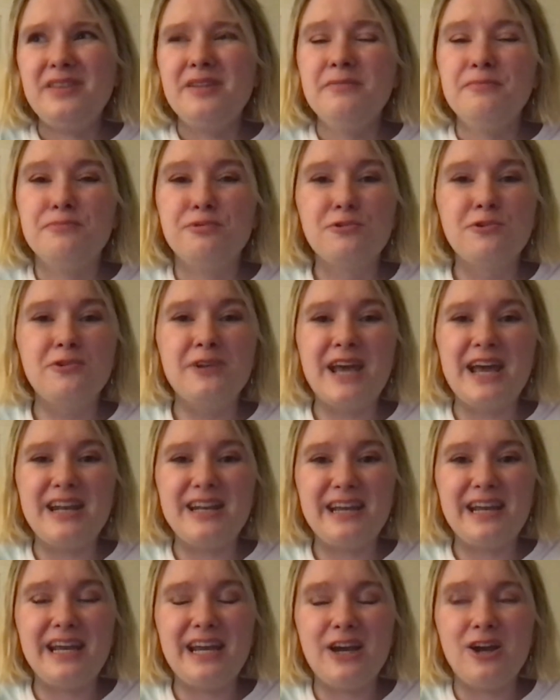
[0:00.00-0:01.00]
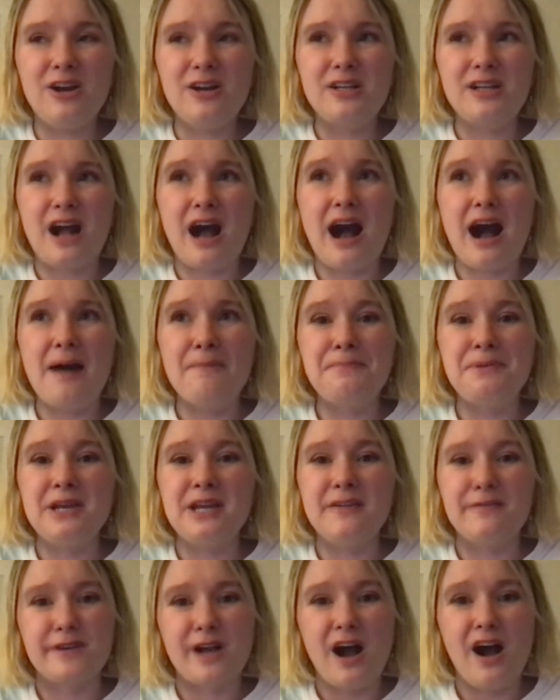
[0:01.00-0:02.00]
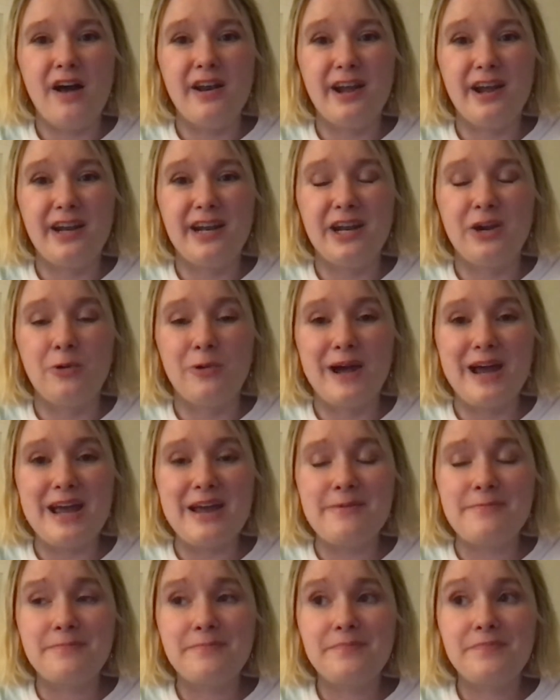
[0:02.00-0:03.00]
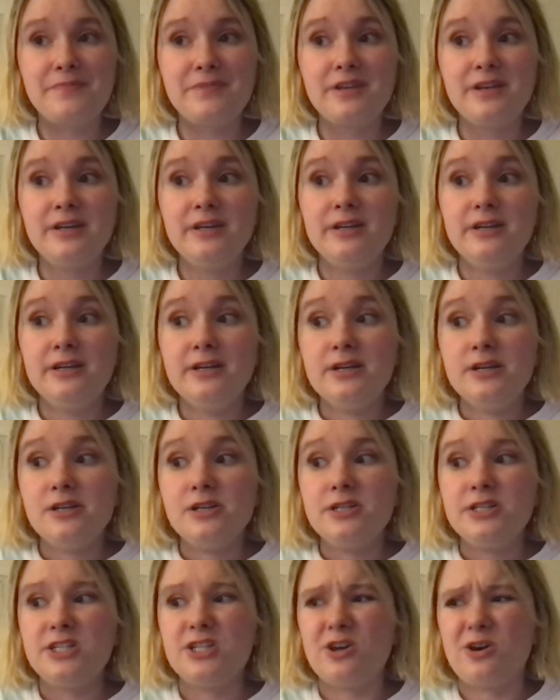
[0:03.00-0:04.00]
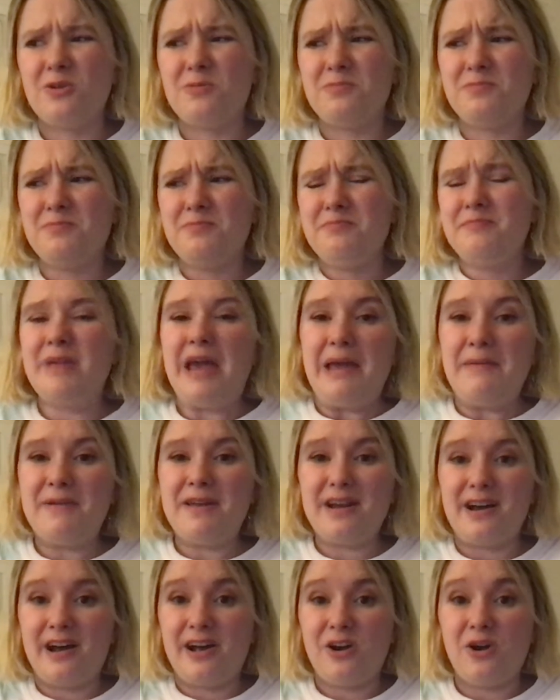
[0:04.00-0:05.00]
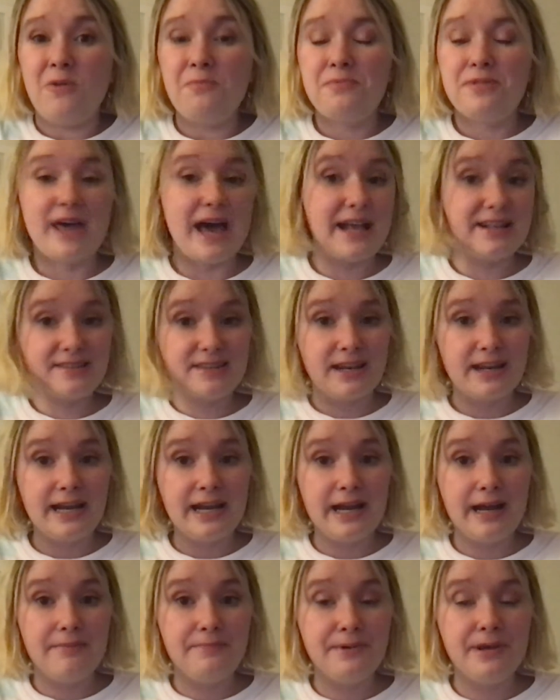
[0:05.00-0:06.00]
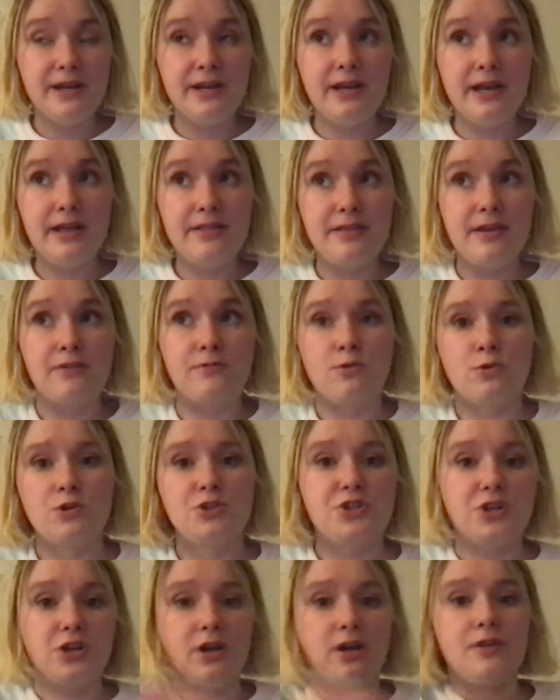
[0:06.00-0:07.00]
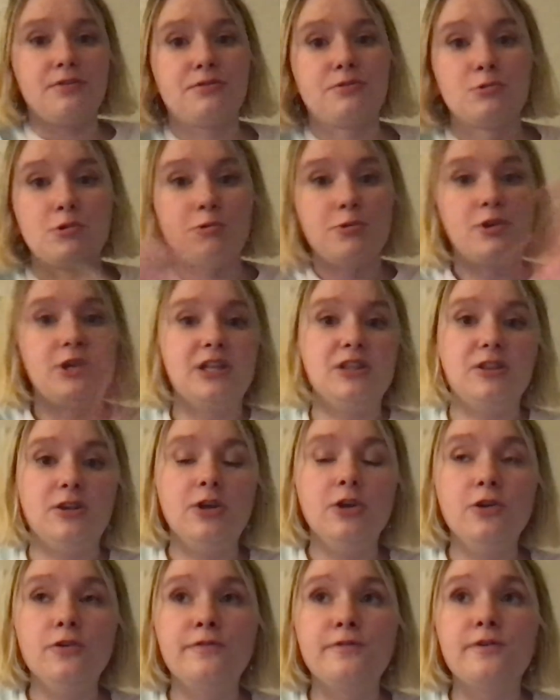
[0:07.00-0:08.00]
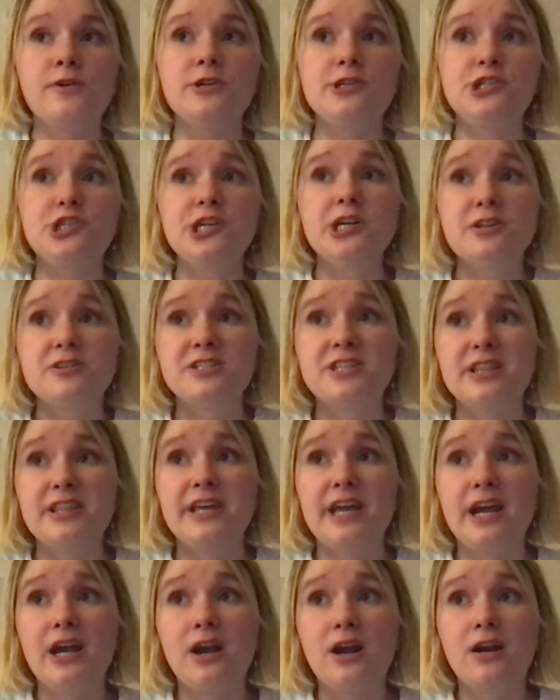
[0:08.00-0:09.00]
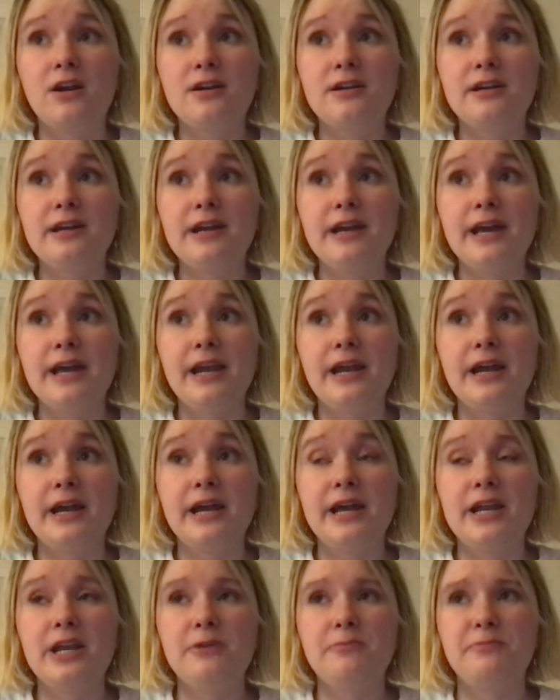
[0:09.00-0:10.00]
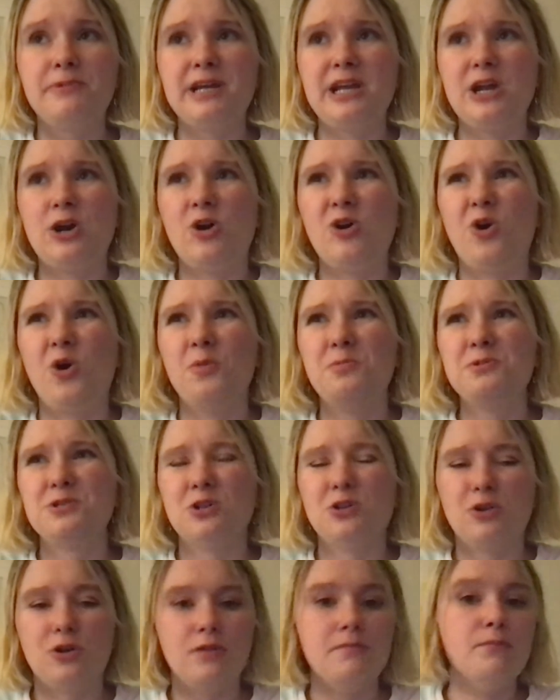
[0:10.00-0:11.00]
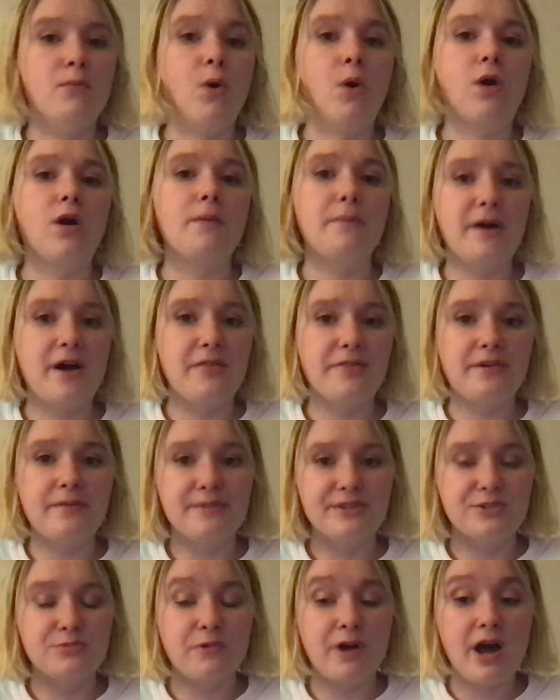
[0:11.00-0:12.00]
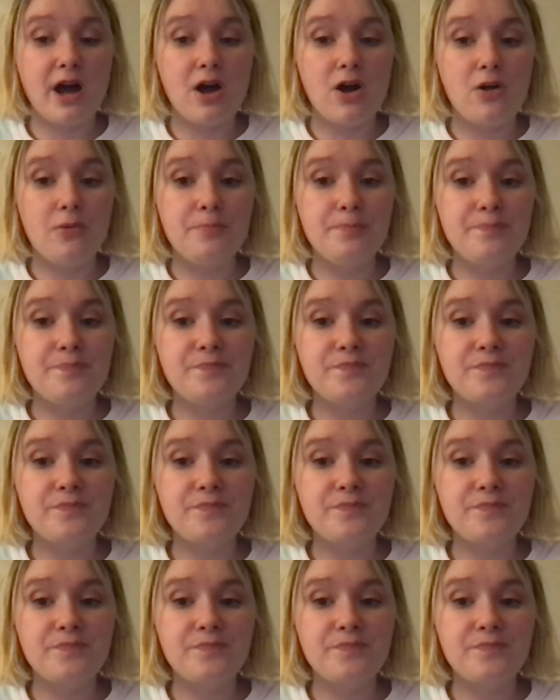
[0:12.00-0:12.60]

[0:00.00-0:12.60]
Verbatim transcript: brunette haired copy of Kanon in a way. So maybe, I hope that's gonna happen. And then of course you're gonna throw the new first years in there, and we hope to learn more about them as well.